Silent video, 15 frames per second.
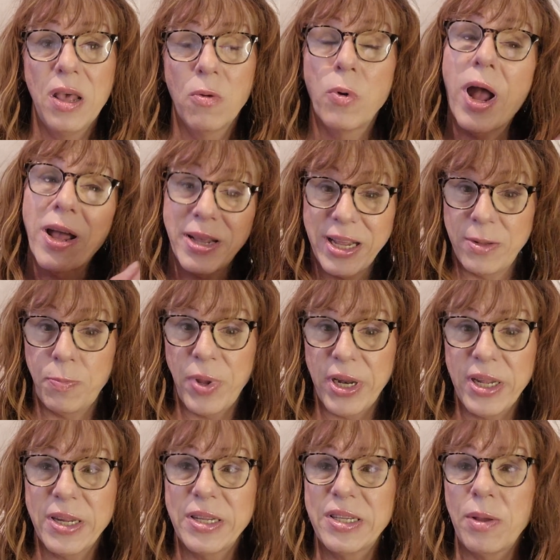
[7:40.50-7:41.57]

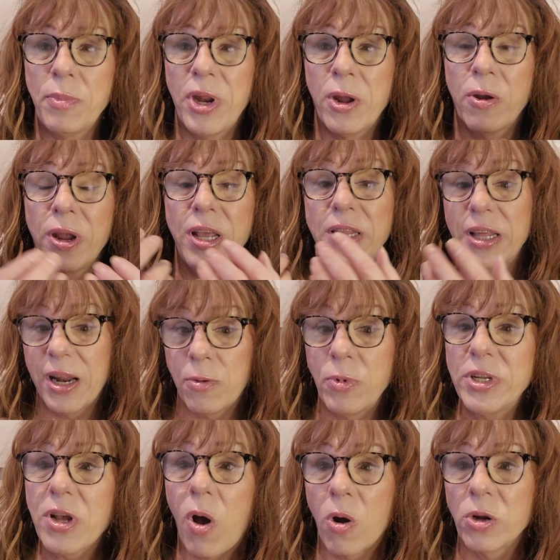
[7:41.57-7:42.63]
in a seminary, then I
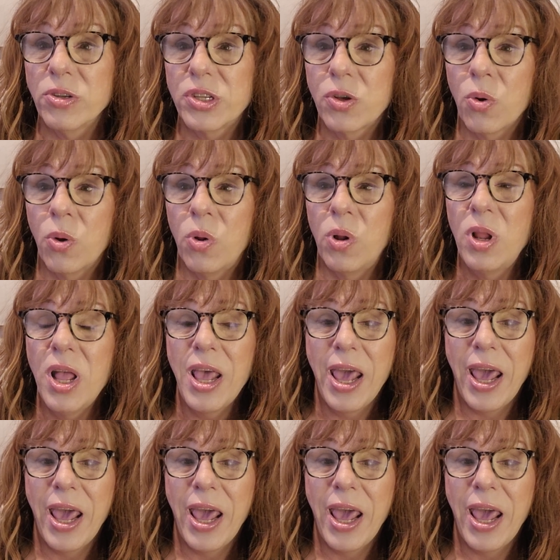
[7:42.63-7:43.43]
went to art school,